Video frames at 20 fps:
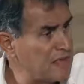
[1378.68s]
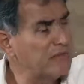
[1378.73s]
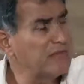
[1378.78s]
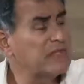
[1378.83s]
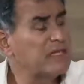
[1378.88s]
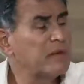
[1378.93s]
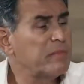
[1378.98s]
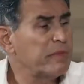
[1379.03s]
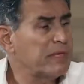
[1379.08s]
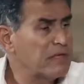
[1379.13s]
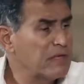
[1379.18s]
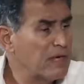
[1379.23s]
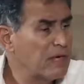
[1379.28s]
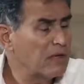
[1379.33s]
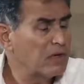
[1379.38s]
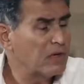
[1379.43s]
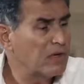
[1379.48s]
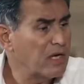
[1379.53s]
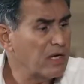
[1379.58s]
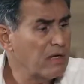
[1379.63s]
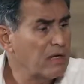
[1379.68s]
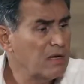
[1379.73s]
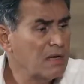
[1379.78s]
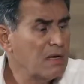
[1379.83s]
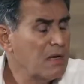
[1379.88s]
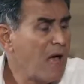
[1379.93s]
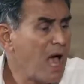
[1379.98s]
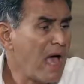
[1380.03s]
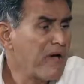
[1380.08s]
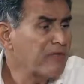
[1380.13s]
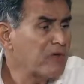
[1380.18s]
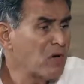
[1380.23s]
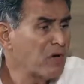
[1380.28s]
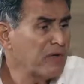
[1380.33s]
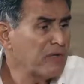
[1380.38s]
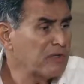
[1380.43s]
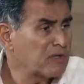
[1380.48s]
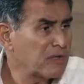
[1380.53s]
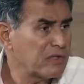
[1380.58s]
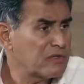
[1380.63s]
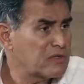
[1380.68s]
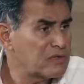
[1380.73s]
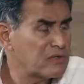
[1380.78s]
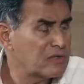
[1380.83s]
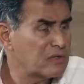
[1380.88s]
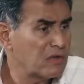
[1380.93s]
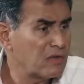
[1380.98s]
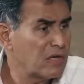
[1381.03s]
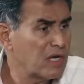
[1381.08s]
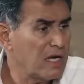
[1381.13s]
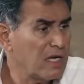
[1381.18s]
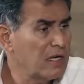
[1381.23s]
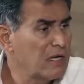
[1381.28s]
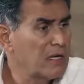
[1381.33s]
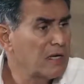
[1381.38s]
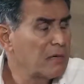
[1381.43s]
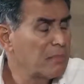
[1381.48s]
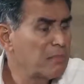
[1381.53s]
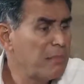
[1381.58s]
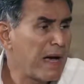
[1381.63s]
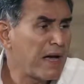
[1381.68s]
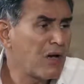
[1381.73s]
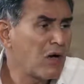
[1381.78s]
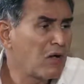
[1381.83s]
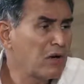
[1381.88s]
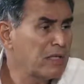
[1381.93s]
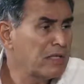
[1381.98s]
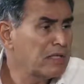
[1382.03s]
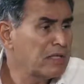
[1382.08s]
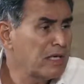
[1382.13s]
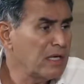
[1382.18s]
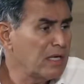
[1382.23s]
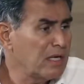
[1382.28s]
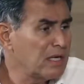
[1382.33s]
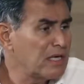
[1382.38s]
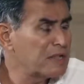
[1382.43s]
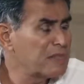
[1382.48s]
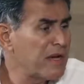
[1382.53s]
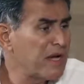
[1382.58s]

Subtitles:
even their media, okay? I have no interest, okay? My only thing is